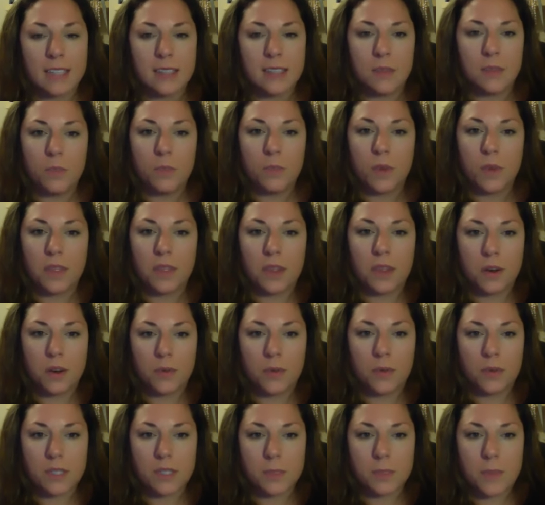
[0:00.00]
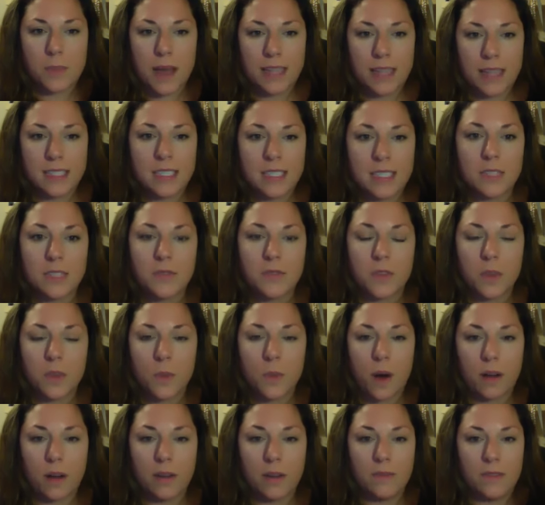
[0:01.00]
ask them what their response is for the
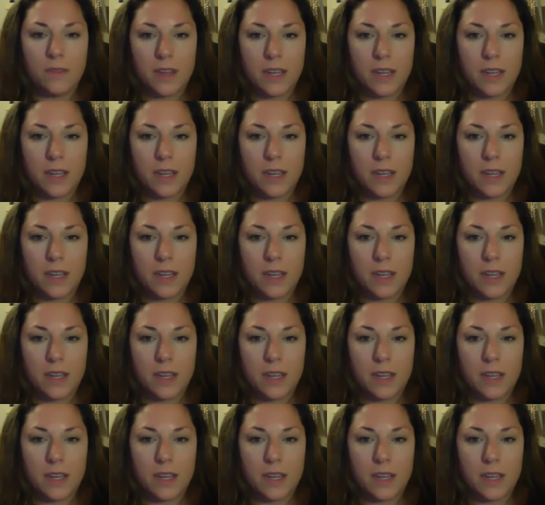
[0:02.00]
welcome